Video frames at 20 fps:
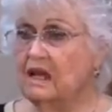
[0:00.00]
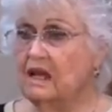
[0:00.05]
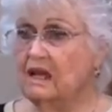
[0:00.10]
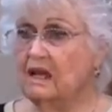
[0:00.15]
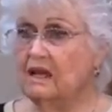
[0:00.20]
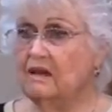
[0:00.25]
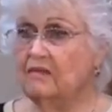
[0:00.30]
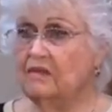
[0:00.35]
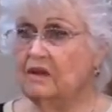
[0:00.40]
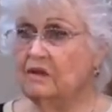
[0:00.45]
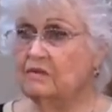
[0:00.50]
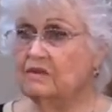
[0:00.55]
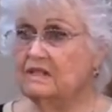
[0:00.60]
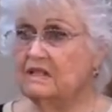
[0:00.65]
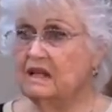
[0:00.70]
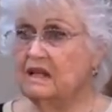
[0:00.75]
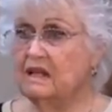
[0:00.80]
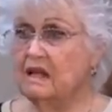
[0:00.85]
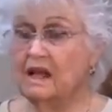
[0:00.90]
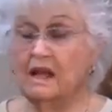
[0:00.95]
and they were
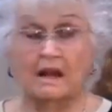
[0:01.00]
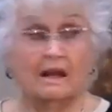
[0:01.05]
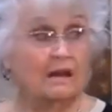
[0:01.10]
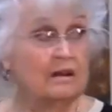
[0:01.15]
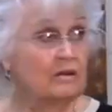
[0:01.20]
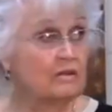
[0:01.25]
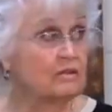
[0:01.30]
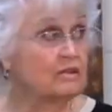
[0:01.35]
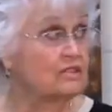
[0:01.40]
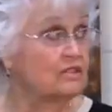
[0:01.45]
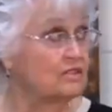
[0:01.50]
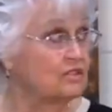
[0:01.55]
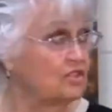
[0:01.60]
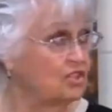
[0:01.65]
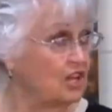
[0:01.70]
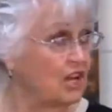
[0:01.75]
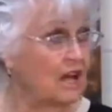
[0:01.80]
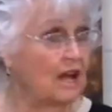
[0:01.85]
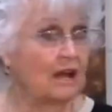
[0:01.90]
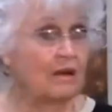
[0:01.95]
saying, and I noticed the
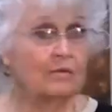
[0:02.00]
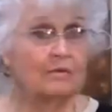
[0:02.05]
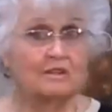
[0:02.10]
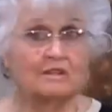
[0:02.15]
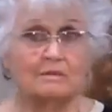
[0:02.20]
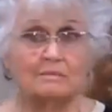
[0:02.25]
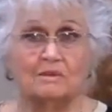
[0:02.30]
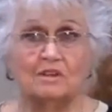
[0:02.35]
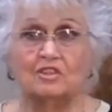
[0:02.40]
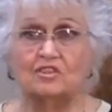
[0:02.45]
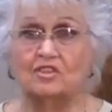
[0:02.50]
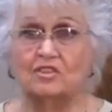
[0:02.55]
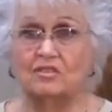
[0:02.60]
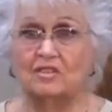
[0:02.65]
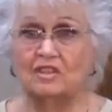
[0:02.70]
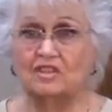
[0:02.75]
shack was mentioned,